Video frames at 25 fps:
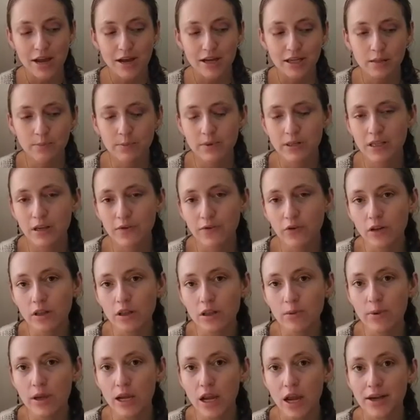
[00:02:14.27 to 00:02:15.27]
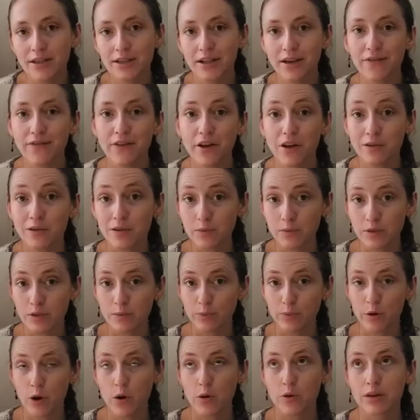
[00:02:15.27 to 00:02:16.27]
specifically because I felt it was
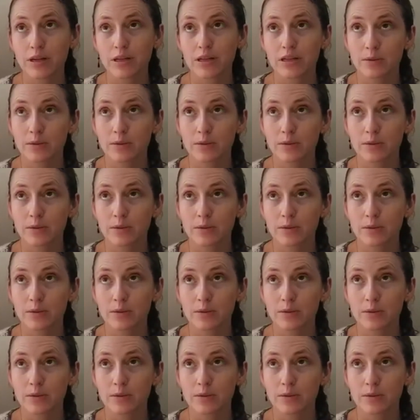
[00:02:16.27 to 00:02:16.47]
broken,